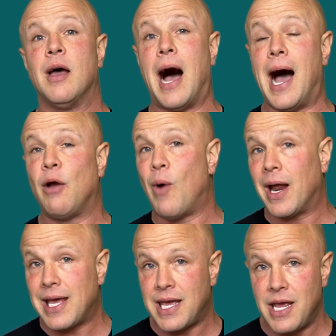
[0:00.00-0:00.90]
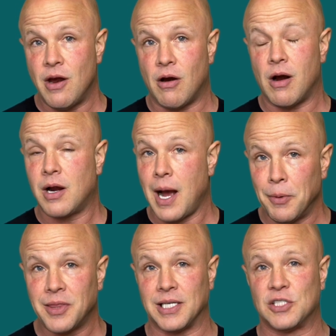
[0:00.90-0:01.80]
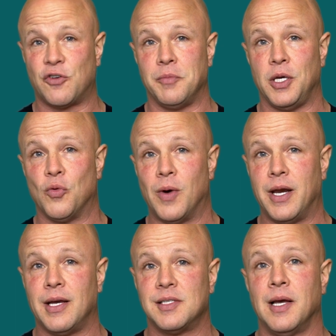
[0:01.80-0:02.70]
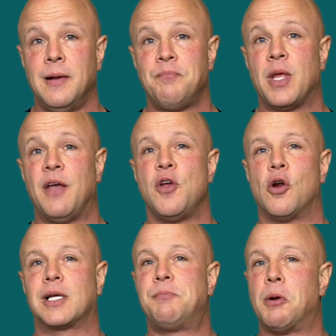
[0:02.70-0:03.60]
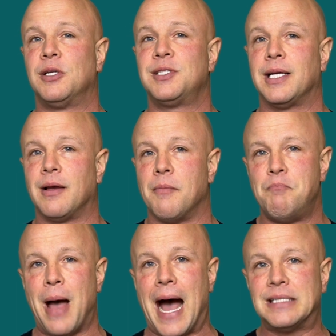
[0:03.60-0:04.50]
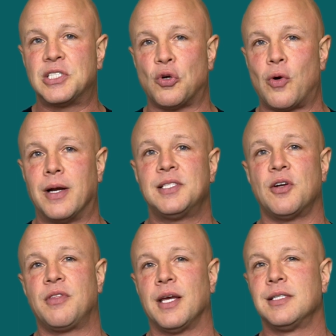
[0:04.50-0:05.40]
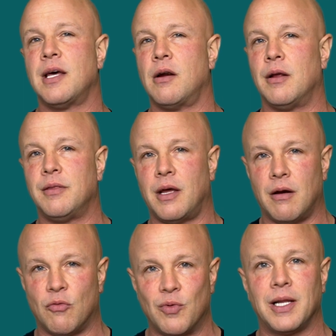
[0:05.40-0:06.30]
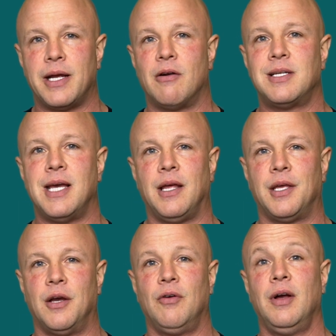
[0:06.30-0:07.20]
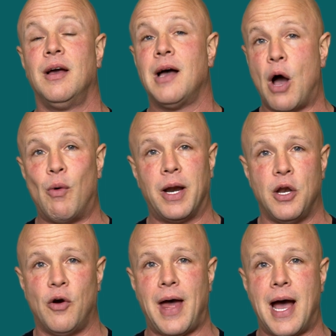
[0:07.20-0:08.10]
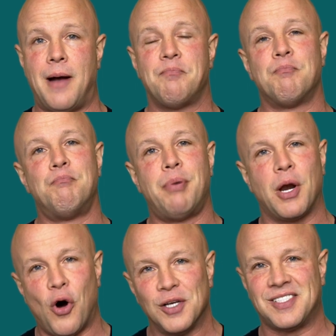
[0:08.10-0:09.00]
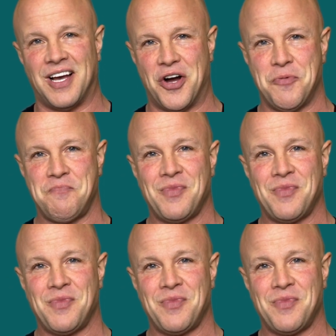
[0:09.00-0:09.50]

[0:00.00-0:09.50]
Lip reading: I want to hear a couple things from you. One is if you're experiencing bad soreness or things that are really irritating you, I want to know that. But also